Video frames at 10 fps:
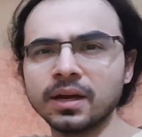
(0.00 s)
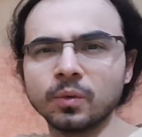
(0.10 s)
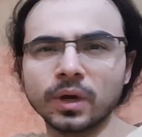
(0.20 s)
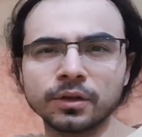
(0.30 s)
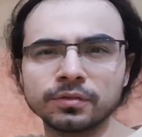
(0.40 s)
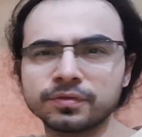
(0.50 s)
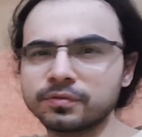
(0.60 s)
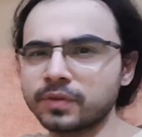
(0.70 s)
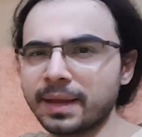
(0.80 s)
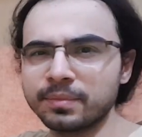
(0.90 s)
One
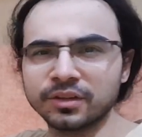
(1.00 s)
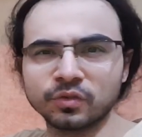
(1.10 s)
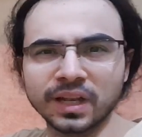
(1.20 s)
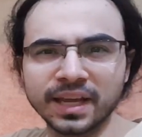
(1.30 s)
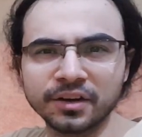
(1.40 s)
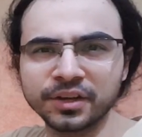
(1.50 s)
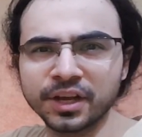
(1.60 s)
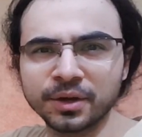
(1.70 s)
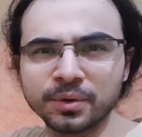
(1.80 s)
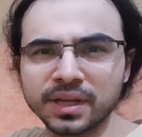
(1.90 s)
of them is
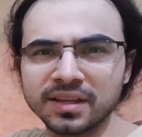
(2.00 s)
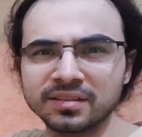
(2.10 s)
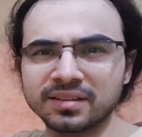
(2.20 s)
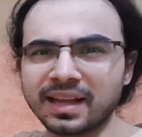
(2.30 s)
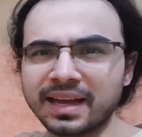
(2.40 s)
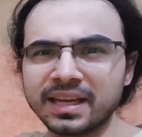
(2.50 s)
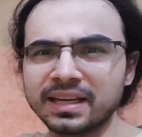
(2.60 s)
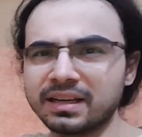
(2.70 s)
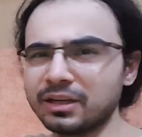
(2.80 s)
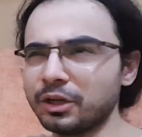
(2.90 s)
Valerio. He is
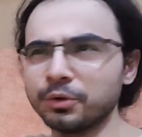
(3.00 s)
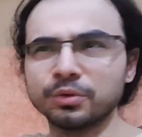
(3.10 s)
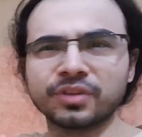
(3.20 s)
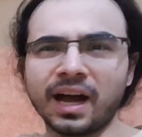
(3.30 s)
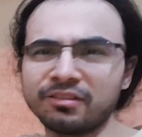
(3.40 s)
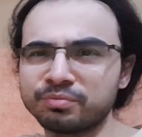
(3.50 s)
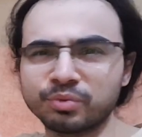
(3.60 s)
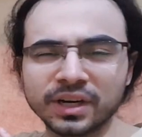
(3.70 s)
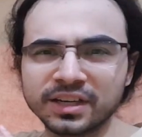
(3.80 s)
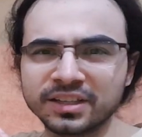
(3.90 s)
like Liu's
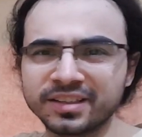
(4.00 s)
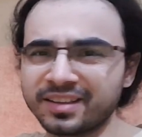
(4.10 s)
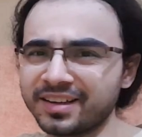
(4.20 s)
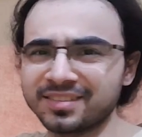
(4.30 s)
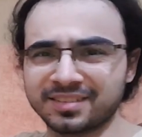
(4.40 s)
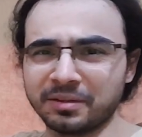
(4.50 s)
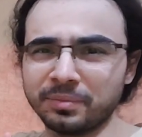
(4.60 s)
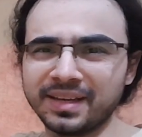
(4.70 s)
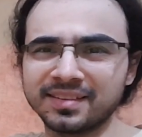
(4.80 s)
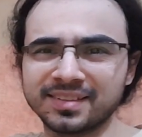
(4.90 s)
half-brother. There's
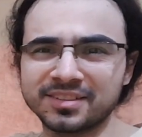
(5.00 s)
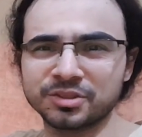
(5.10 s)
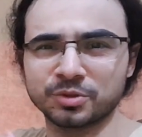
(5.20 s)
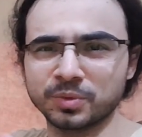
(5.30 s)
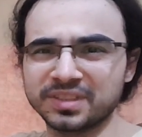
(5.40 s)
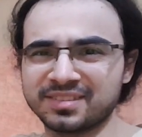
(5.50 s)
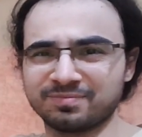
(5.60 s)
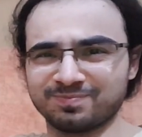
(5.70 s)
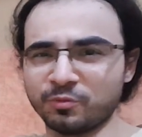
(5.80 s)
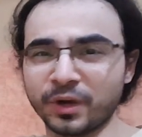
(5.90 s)
some incestuous
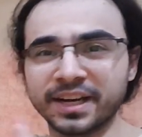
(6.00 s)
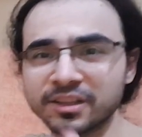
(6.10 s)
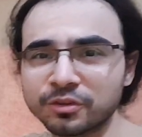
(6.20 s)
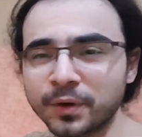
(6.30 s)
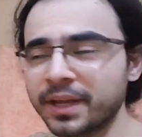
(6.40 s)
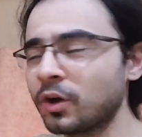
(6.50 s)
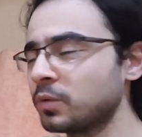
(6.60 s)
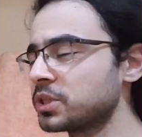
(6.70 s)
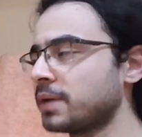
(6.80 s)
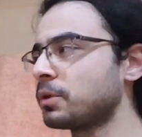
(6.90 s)
weirdness going on,
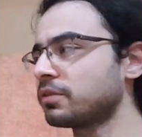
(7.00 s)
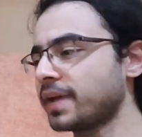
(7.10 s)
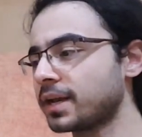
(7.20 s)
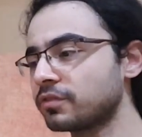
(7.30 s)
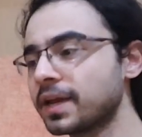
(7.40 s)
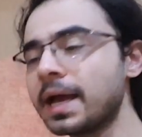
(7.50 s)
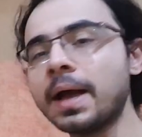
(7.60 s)
which I'm not a fan of.